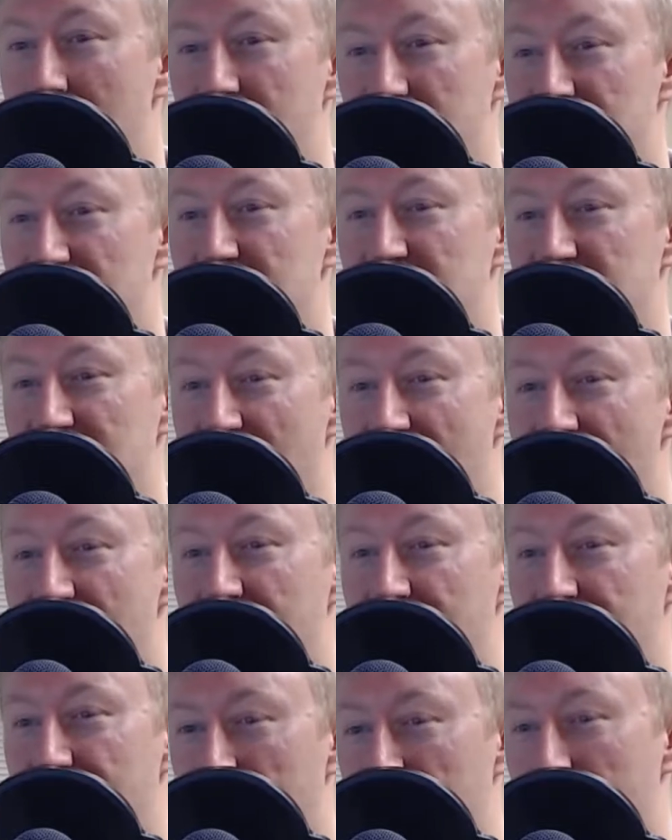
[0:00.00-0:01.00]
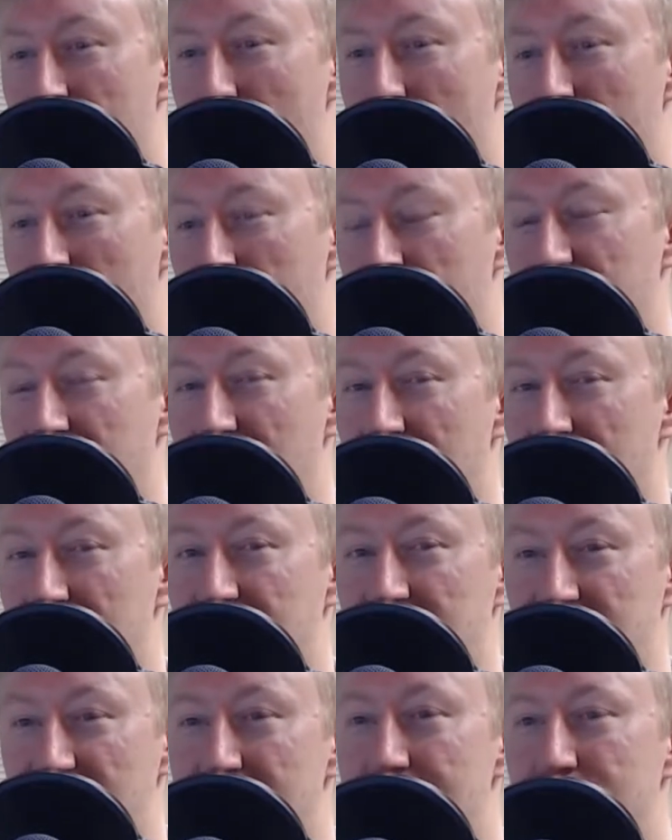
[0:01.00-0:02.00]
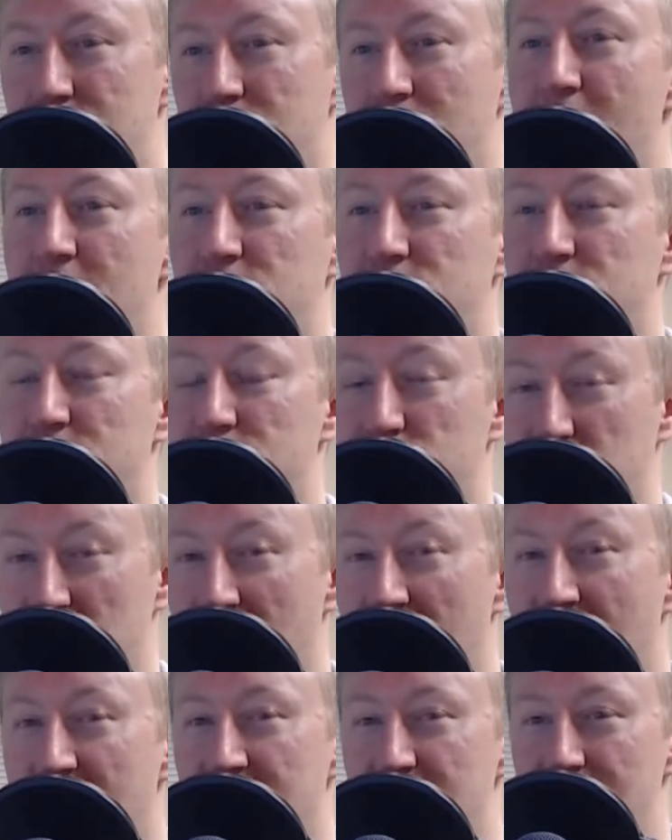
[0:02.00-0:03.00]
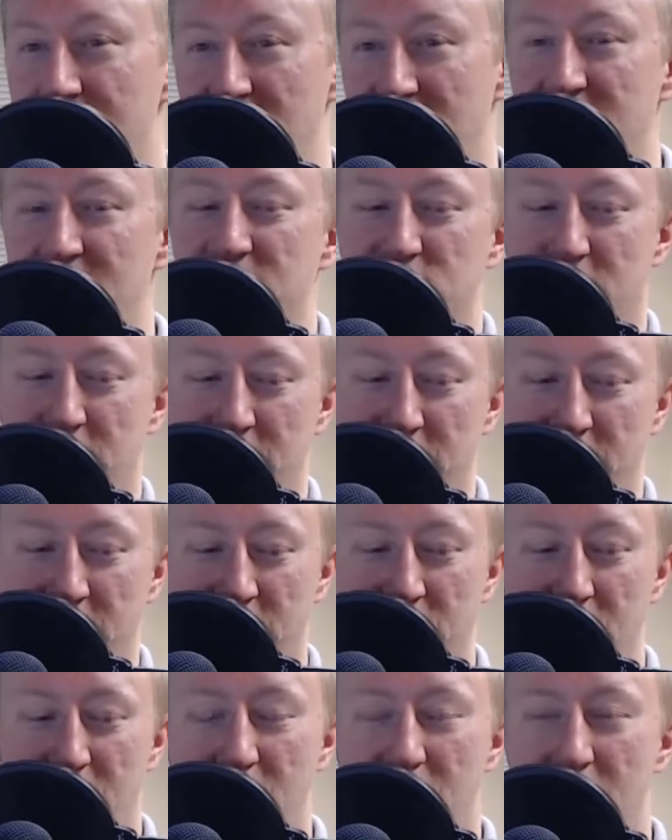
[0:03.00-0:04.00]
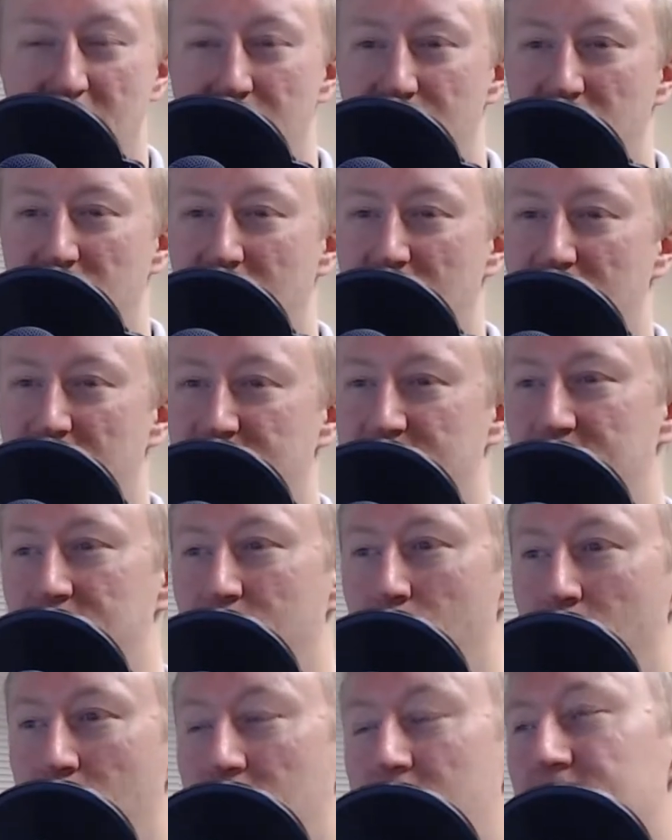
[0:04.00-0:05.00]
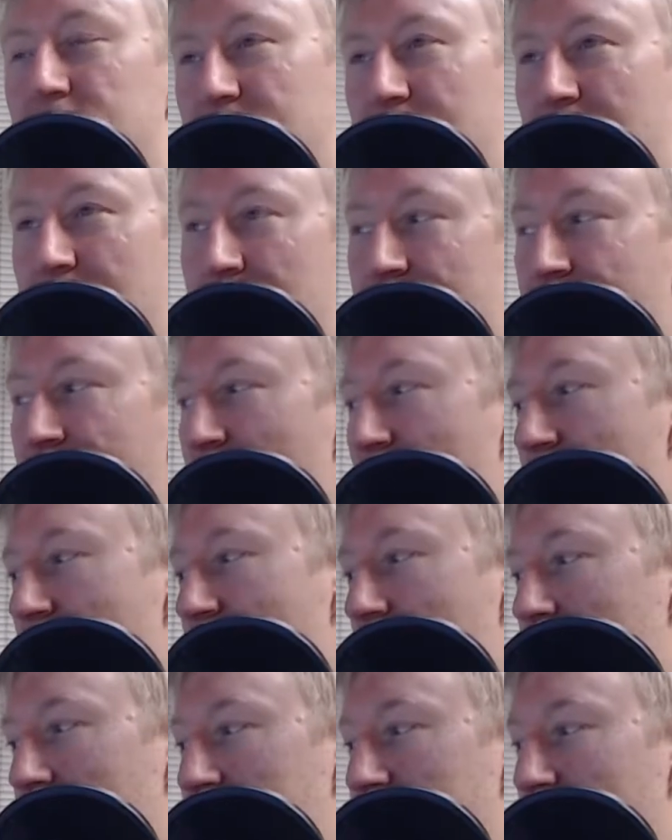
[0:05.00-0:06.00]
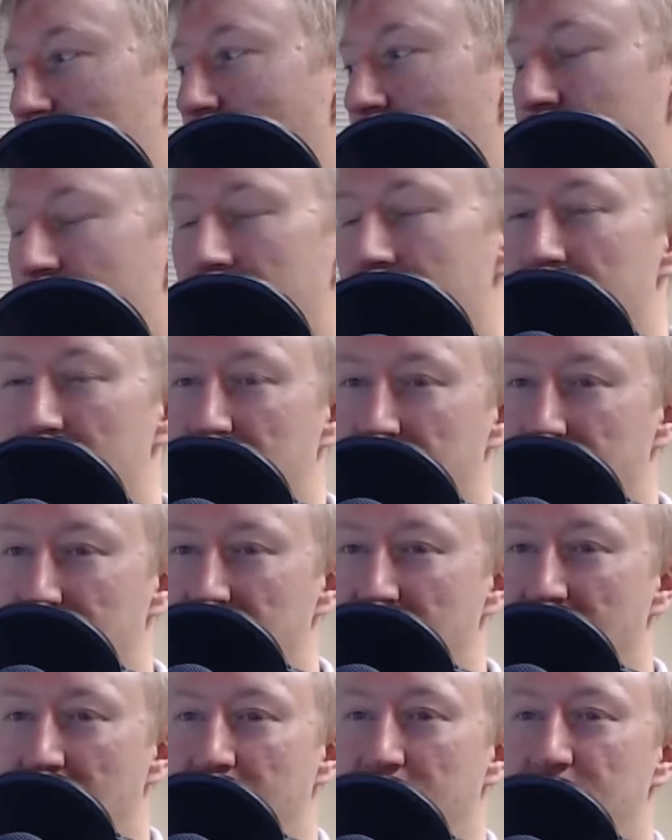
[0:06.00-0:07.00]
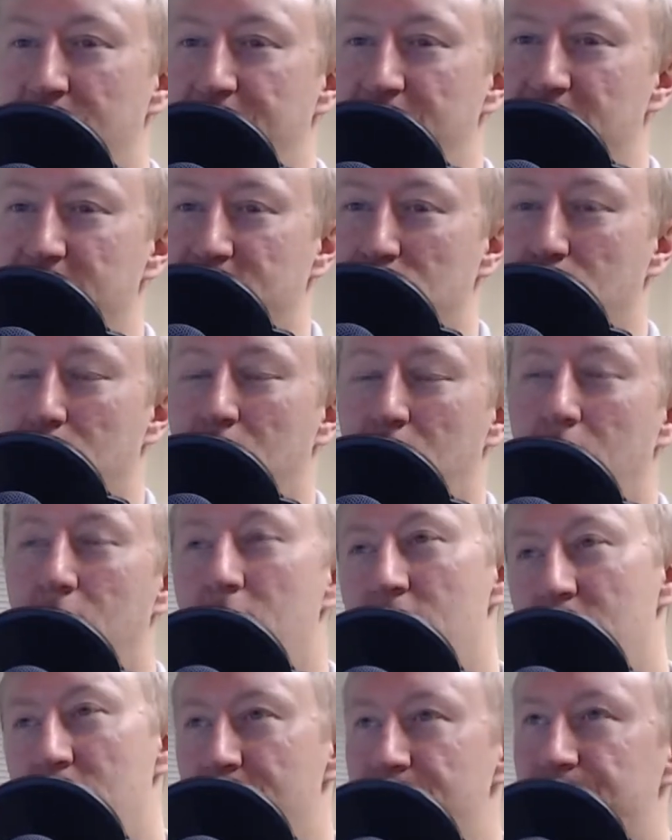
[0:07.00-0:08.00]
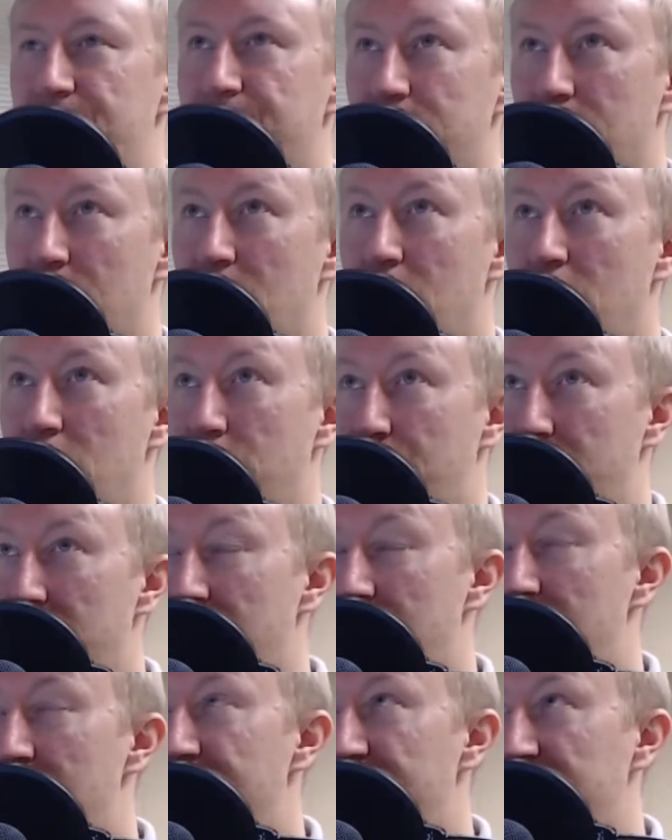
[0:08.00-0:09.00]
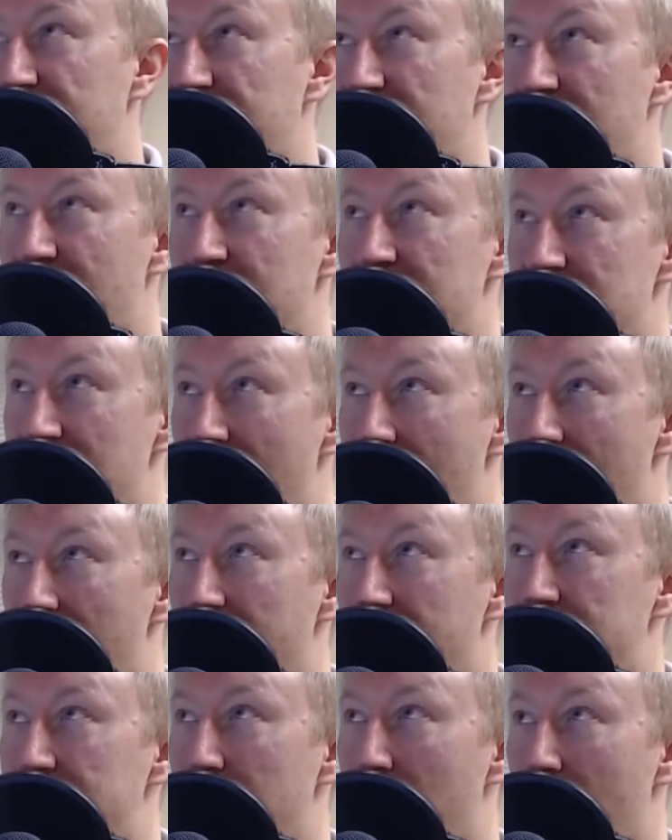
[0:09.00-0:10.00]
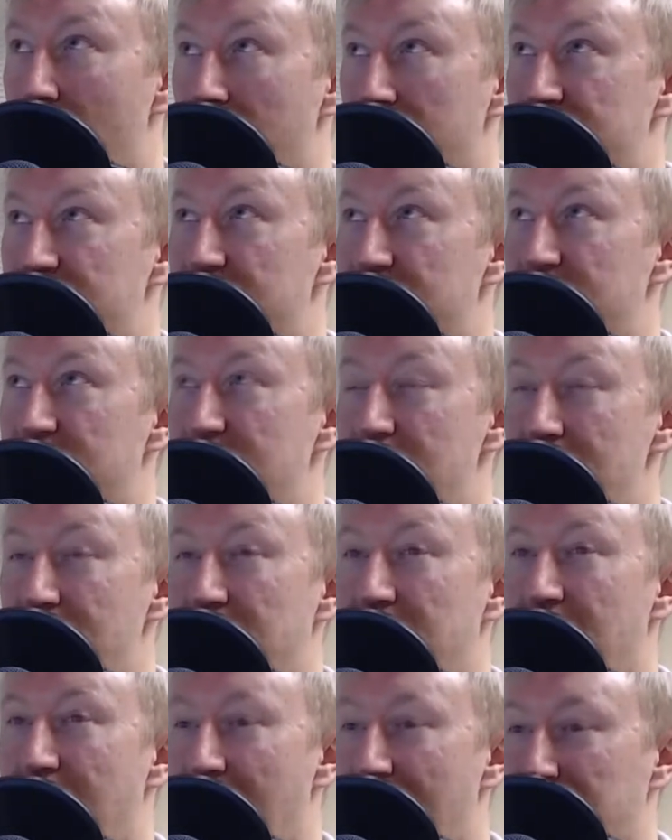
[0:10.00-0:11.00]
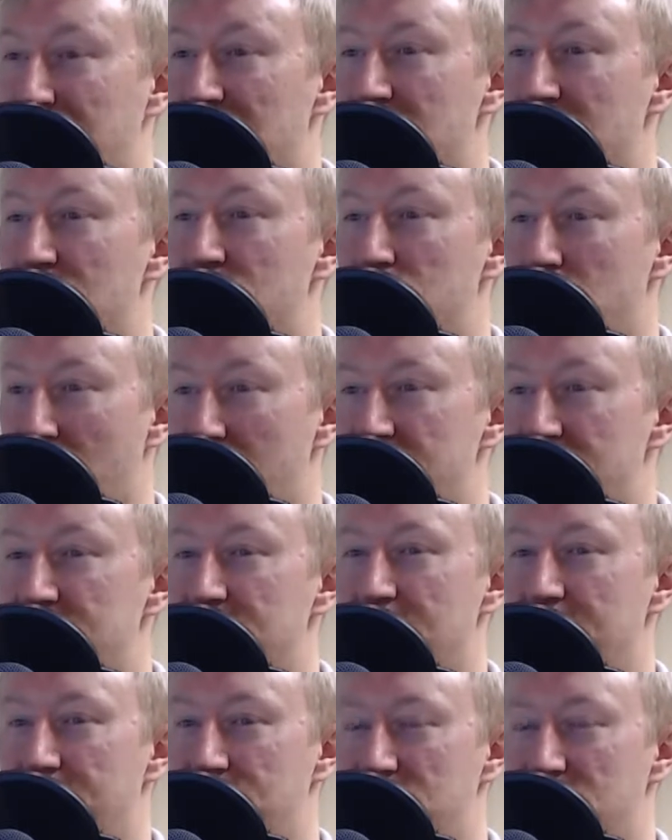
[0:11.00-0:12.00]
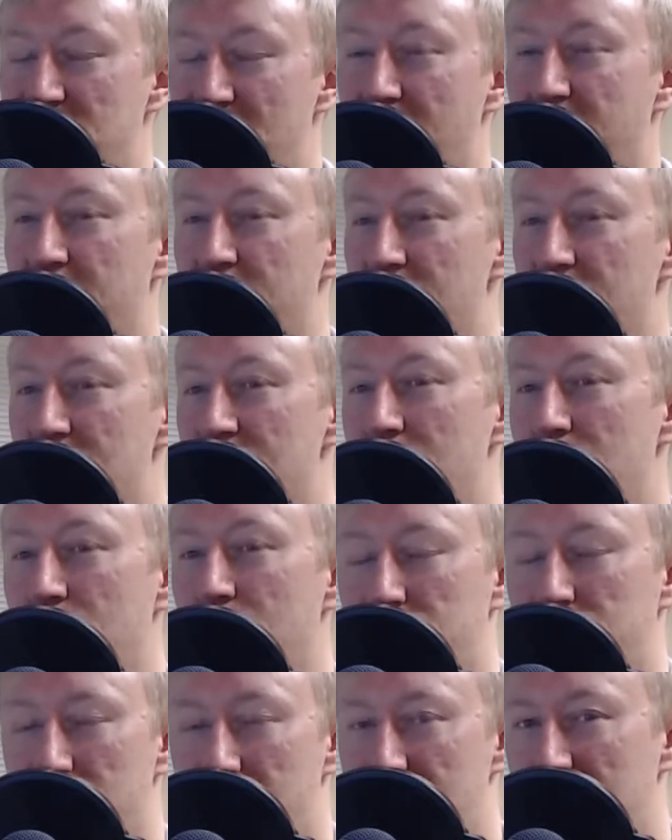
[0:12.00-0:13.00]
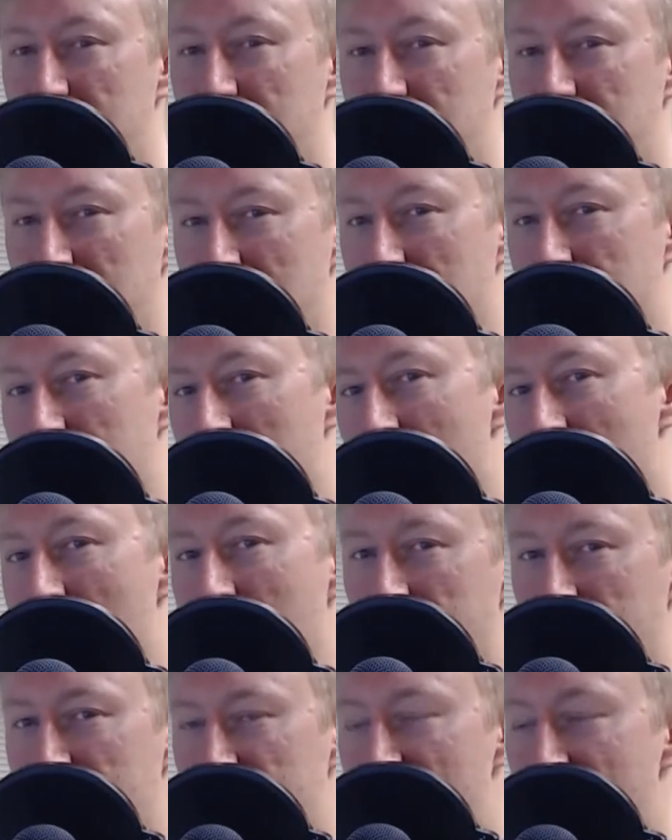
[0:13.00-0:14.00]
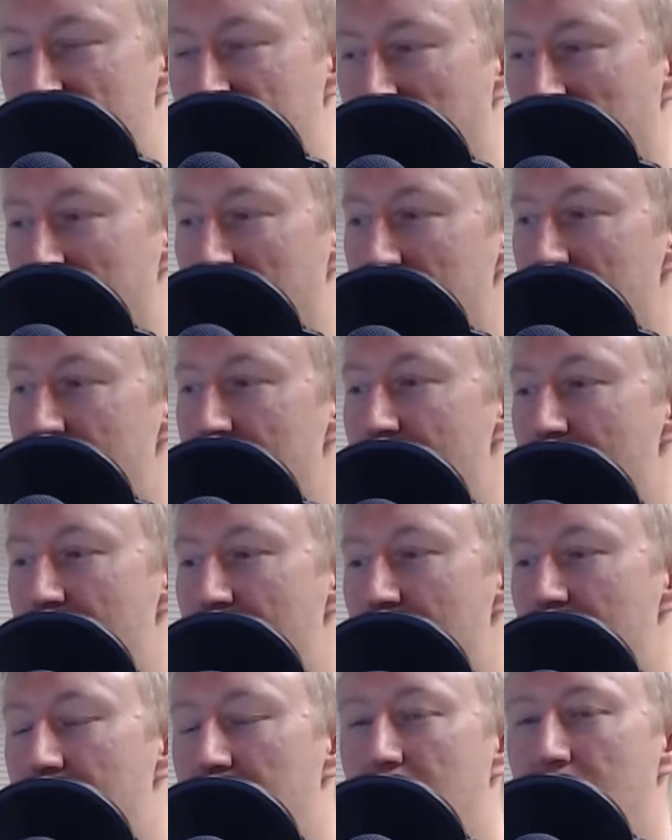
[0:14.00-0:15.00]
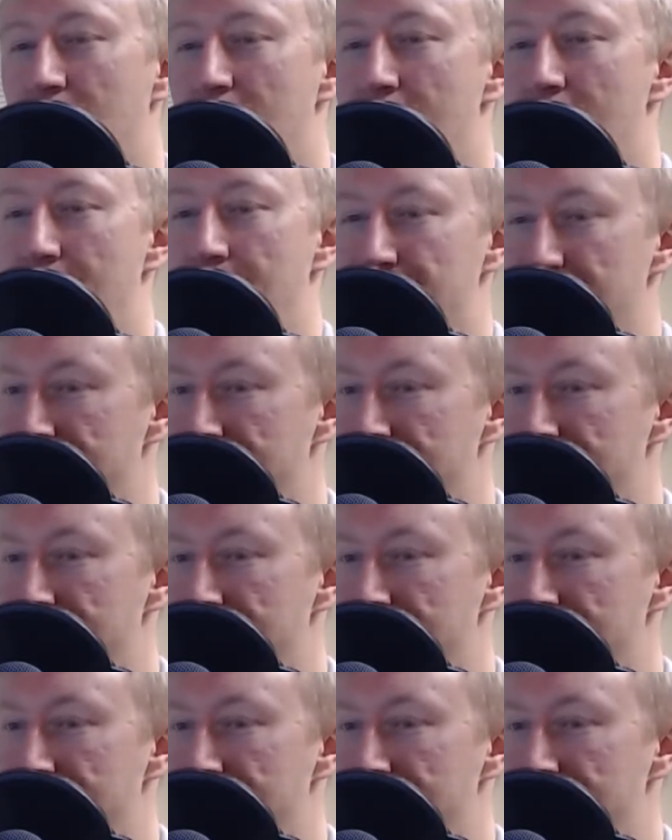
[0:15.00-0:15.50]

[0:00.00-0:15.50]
the entire fourth quarter, the teams were actually trying to beat each other because the winning team was going to earn $350,000 towards the team captain's choice of charity, which would be LeBron or Steph Curry. You